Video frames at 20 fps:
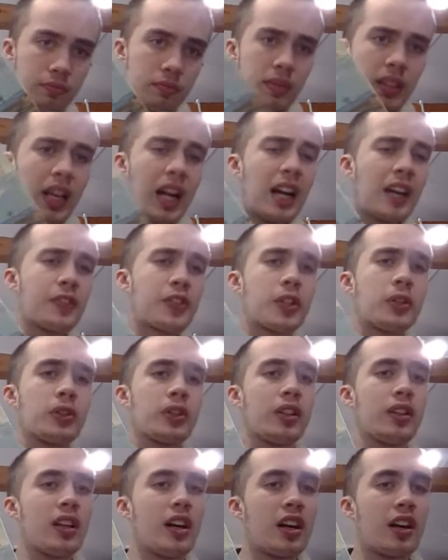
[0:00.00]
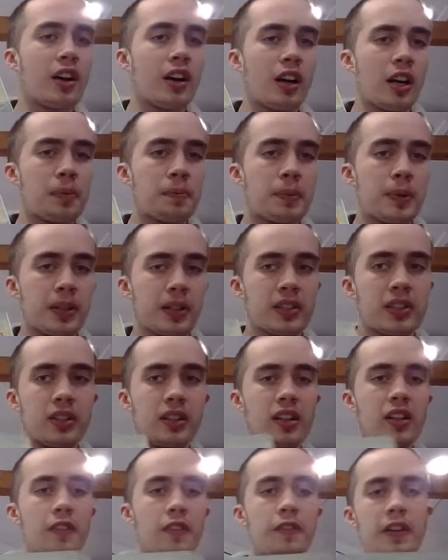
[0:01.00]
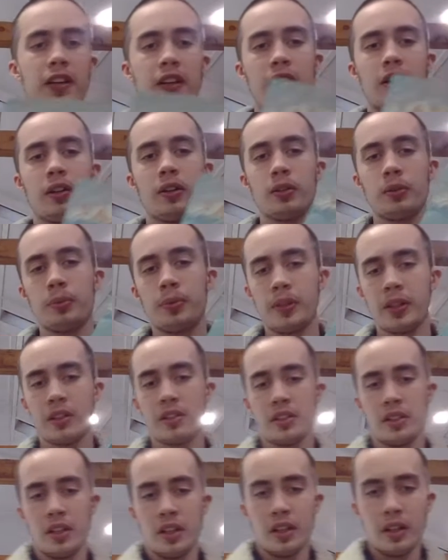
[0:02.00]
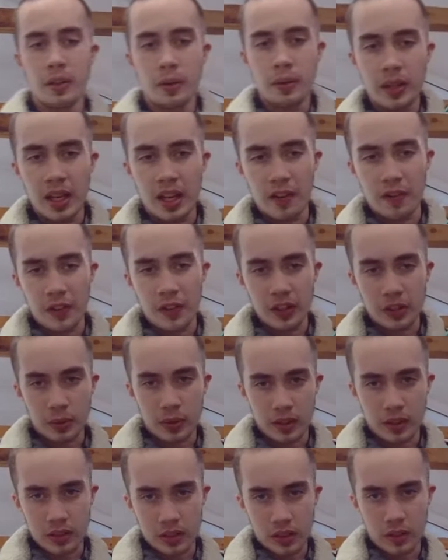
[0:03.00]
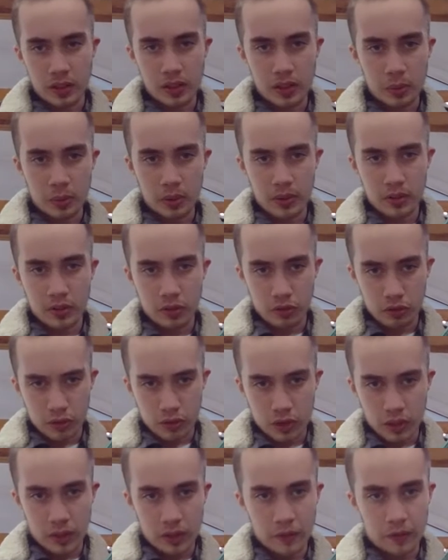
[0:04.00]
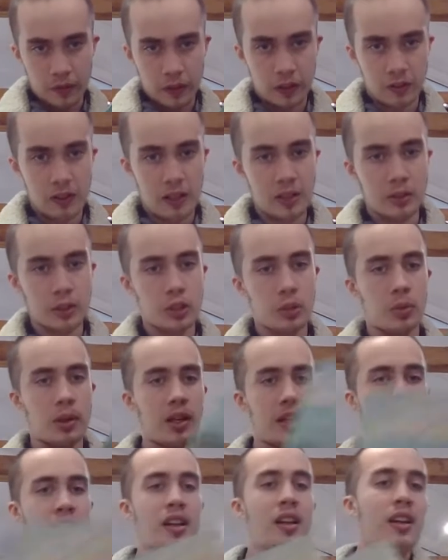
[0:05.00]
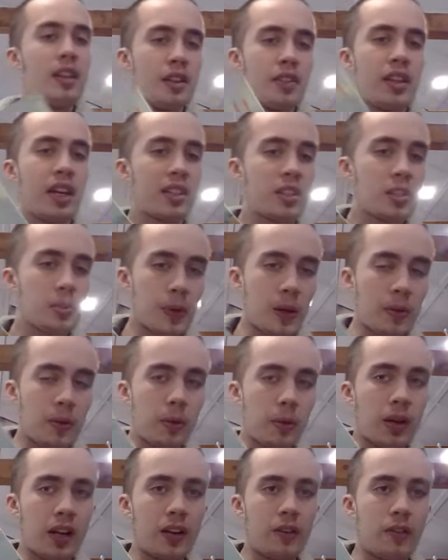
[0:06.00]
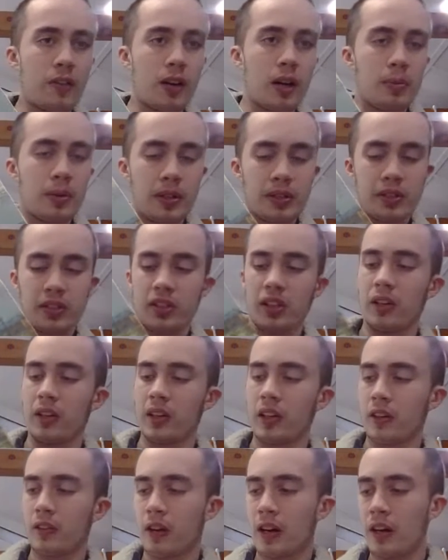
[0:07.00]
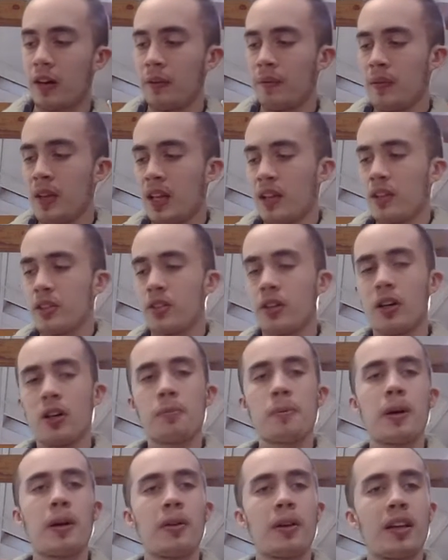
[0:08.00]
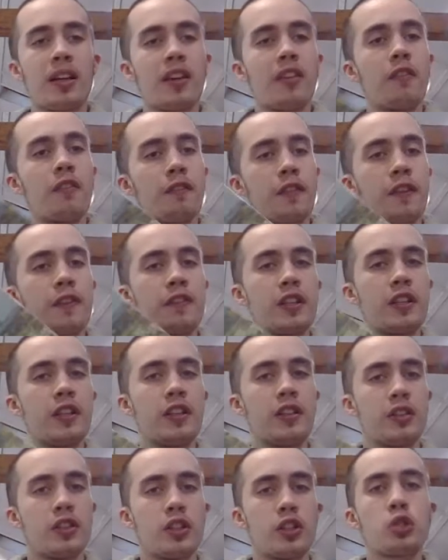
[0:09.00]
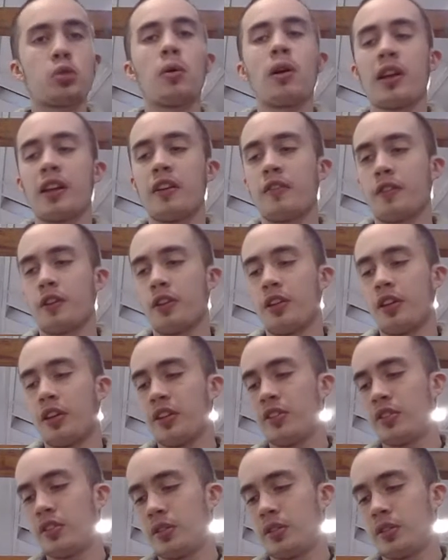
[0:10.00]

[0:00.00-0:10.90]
I've sold a lot of art books, a lot of Van Gogh books. We have this one. So this one's selling for around 20. That's about what I remember it selling around. So I'll probably get 15 to 20 for this.